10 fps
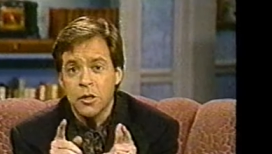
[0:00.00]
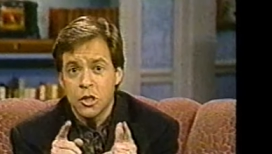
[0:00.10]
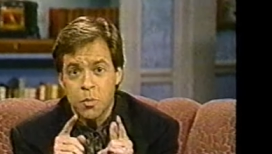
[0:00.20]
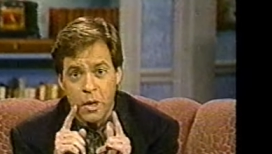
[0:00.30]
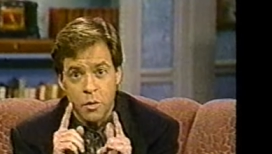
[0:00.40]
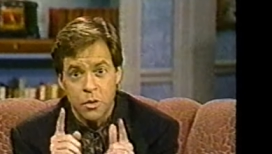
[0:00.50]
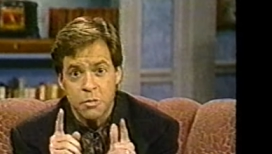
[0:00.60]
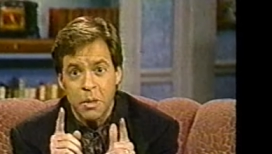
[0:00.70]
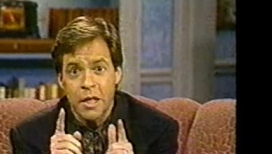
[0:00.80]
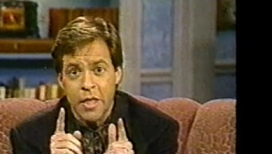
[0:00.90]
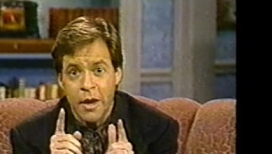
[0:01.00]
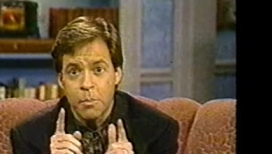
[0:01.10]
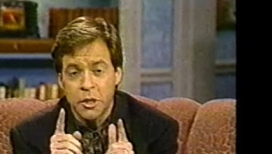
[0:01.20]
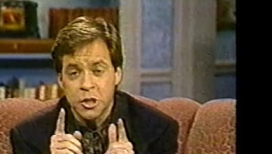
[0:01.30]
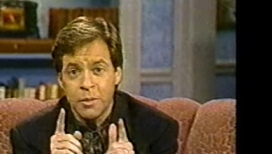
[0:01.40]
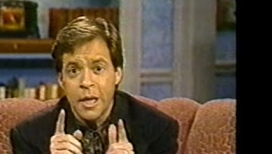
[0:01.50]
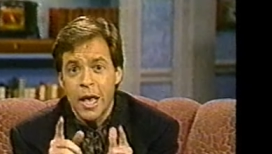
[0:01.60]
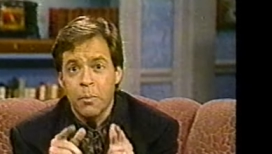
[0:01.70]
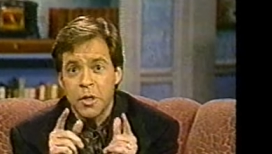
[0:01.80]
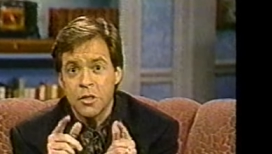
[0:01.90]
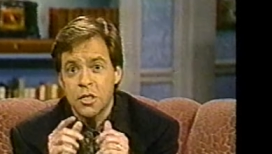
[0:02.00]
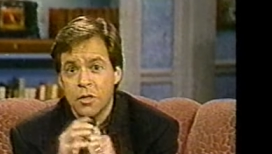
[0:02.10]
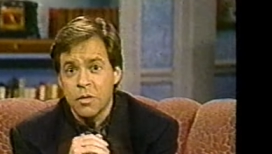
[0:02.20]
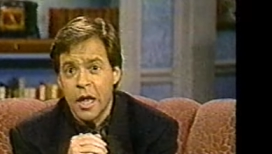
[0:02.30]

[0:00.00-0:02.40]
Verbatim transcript: Just wanted to explain that omission, and we continue